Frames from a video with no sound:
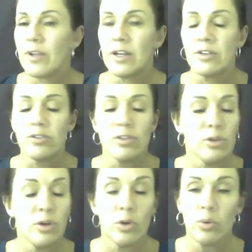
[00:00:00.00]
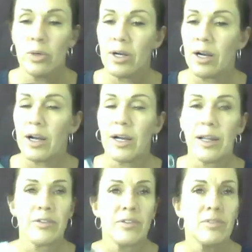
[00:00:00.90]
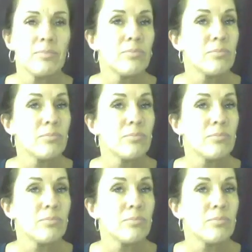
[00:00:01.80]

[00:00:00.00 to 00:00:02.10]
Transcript: As you know, I like to